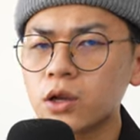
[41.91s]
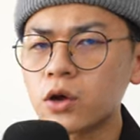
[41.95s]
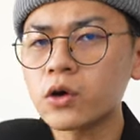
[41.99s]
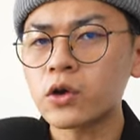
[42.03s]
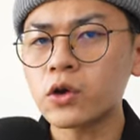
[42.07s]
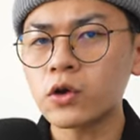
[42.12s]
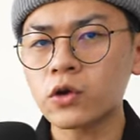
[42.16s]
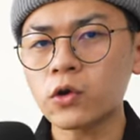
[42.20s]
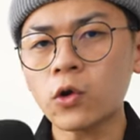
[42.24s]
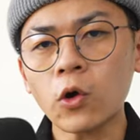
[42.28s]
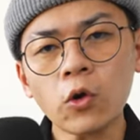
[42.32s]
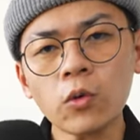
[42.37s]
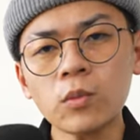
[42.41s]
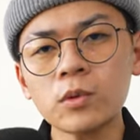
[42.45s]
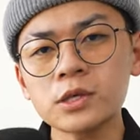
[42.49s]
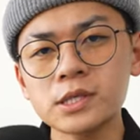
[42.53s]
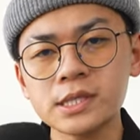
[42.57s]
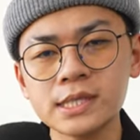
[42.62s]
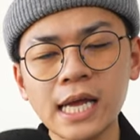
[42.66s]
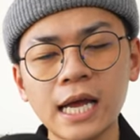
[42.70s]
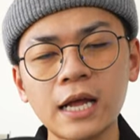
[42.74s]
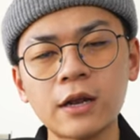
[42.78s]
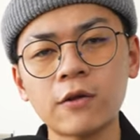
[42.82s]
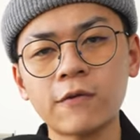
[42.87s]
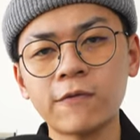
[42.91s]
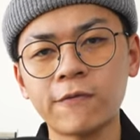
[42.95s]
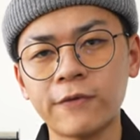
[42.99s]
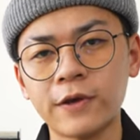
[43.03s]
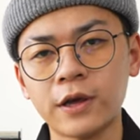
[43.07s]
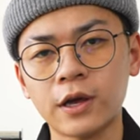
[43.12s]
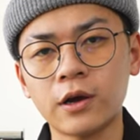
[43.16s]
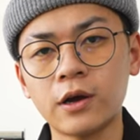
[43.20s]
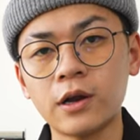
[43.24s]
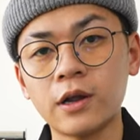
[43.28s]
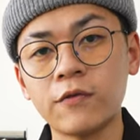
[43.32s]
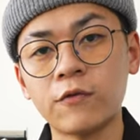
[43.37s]
know, your normal standard
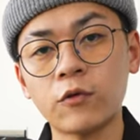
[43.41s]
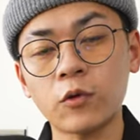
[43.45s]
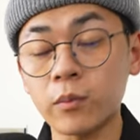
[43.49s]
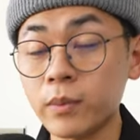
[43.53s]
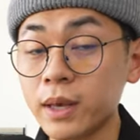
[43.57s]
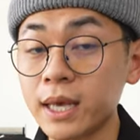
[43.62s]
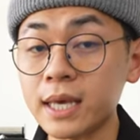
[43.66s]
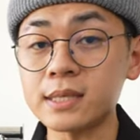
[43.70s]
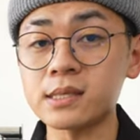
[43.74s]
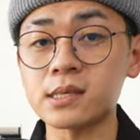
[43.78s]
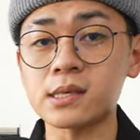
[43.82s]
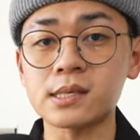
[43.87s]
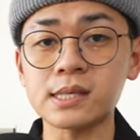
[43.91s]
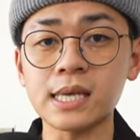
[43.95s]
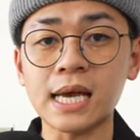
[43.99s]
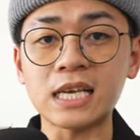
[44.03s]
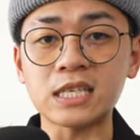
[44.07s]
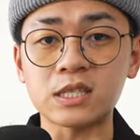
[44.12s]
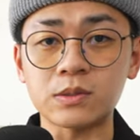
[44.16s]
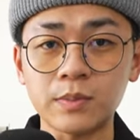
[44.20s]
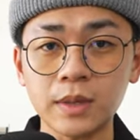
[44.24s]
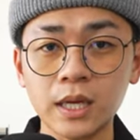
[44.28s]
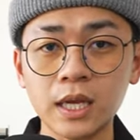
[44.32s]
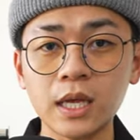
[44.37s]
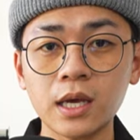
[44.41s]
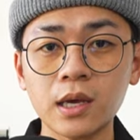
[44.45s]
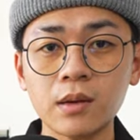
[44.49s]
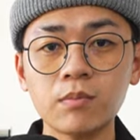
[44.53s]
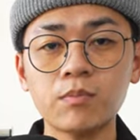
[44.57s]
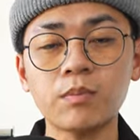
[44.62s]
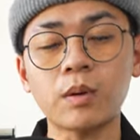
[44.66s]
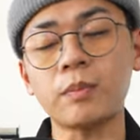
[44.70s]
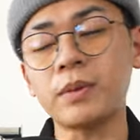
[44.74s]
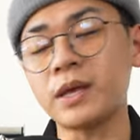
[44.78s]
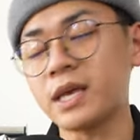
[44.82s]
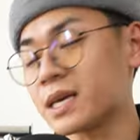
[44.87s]
fit hoodie for me is a size medium,
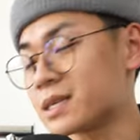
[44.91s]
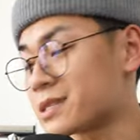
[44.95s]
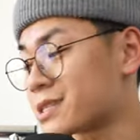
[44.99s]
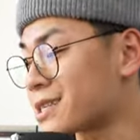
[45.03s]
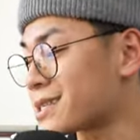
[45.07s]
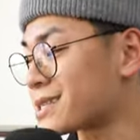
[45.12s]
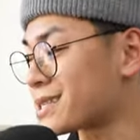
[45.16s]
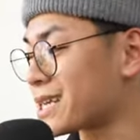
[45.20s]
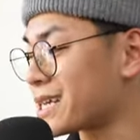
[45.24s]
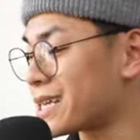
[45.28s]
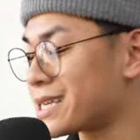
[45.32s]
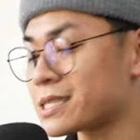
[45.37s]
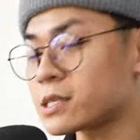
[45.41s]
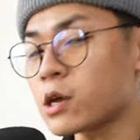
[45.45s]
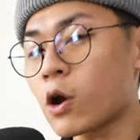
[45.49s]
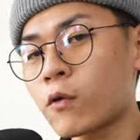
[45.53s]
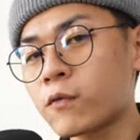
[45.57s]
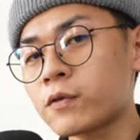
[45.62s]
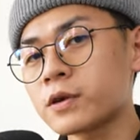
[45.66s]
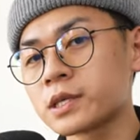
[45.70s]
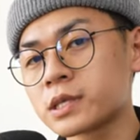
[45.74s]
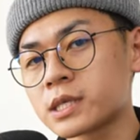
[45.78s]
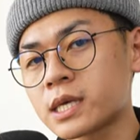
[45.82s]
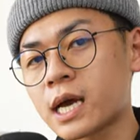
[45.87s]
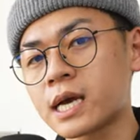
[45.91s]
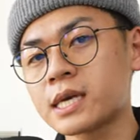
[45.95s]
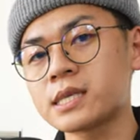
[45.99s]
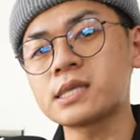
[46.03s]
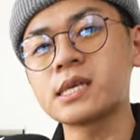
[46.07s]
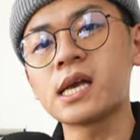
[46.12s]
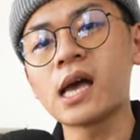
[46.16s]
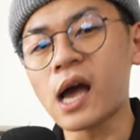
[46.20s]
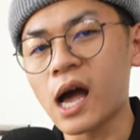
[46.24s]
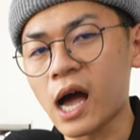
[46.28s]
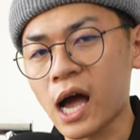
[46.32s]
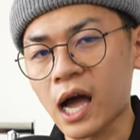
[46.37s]
but because this is
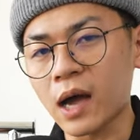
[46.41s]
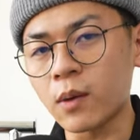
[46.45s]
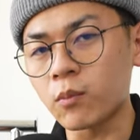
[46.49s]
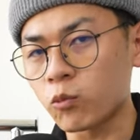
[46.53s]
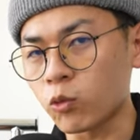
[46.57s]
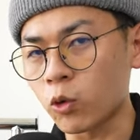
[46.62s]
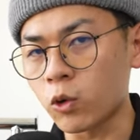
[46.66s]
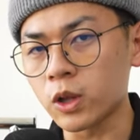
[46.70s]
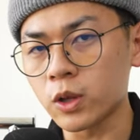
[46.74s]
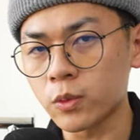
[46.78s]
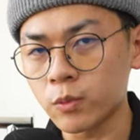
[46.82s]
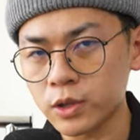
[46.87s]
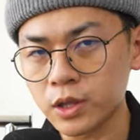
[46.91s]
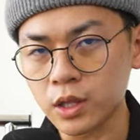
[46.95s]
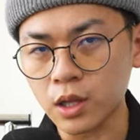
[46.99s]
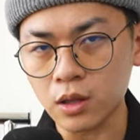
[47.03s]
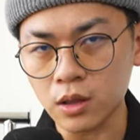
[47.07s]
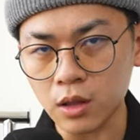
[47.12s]
oversized, I'm rolling with the